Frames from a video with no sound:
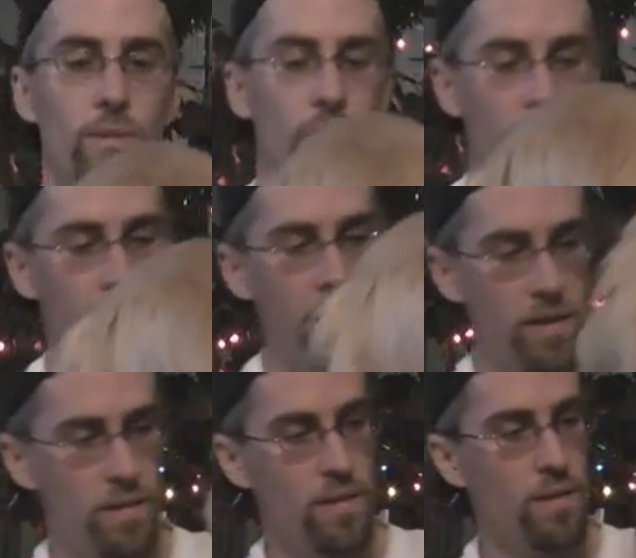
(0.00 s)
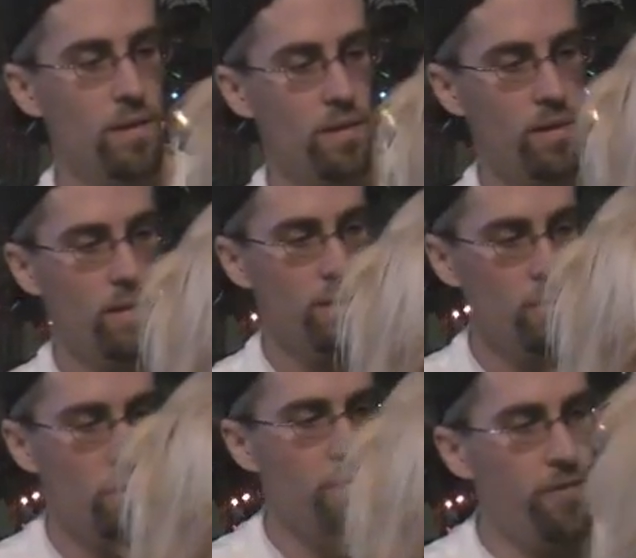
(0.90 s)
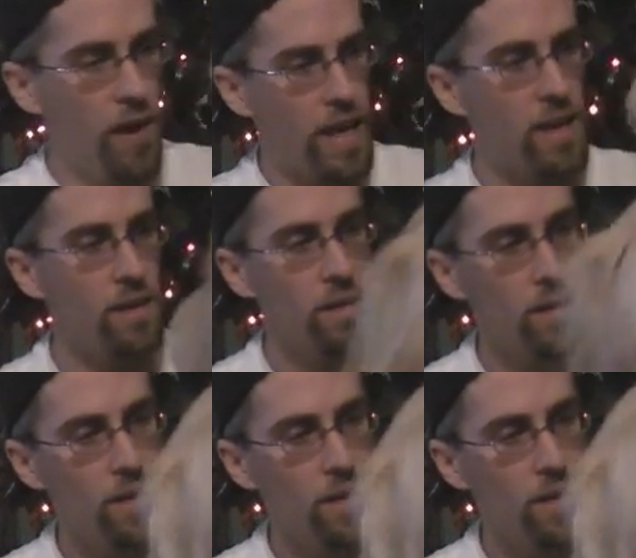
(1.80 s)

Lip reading: You want to fight? You want to fight?